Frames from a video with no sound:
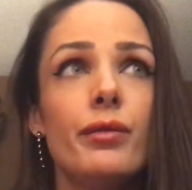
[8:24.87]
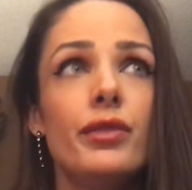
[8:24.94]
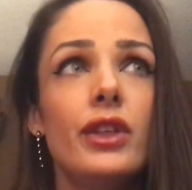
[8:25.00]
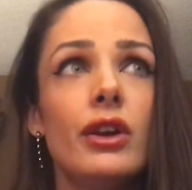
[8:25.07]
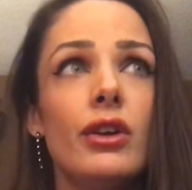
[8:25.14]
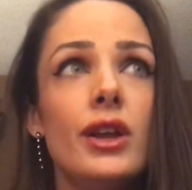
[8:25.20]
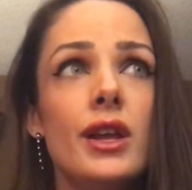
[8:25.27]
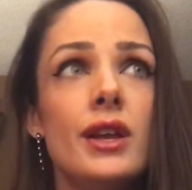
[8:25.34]

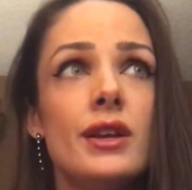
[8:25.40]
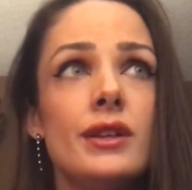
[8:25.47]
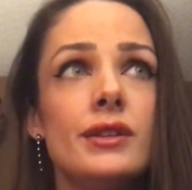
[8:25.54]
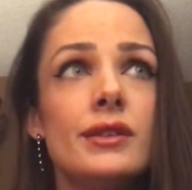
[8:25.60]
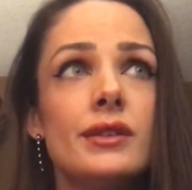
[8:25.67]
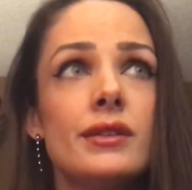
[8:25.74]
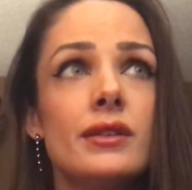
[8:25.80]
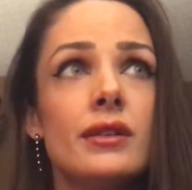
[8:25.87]
there
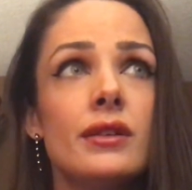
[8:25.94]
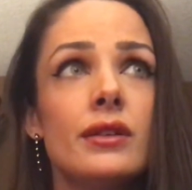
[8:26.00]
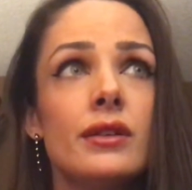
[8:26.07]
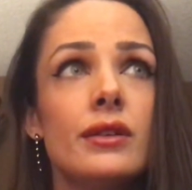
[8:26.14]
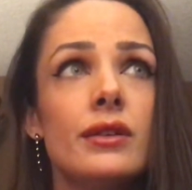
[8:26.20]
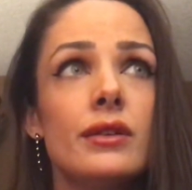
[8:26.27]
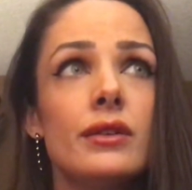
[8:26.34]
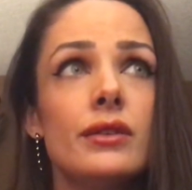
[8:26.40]
is
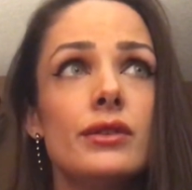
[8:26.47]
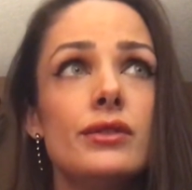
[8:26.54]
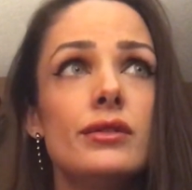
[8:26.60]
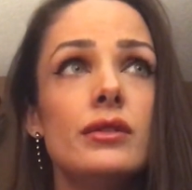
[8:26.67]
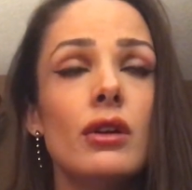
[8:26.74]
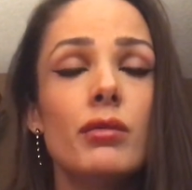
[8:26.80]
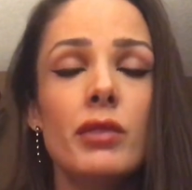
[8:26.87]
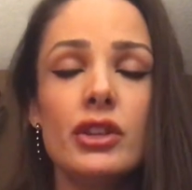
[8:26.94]

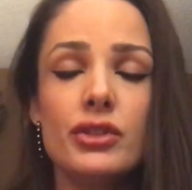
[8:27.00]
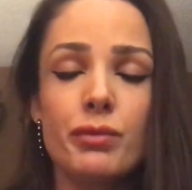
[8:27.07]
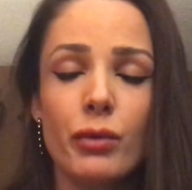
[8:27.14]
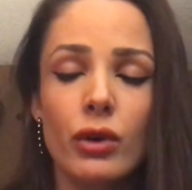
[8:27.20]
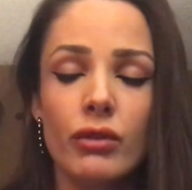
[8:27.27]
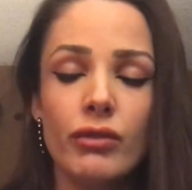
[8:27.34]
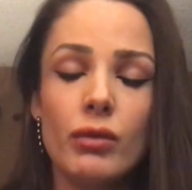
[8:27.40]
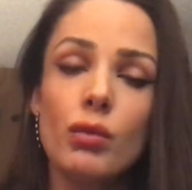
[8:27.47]
so much
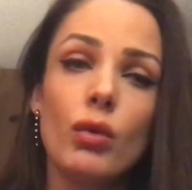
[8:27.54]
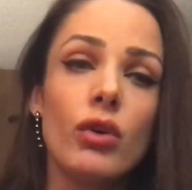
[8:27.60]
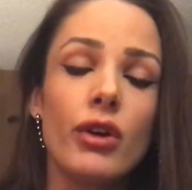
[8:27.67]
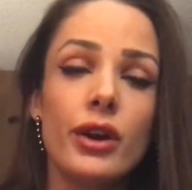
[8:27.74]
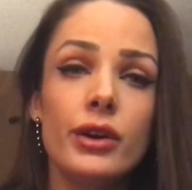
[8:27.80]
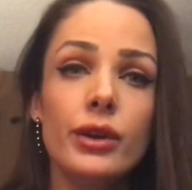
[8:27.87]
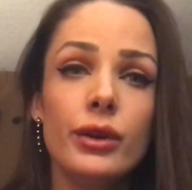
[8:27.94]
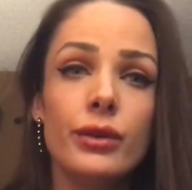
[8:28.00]
more
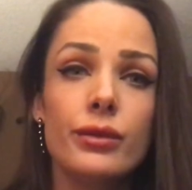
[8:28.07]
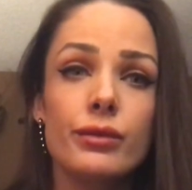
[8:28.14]
reward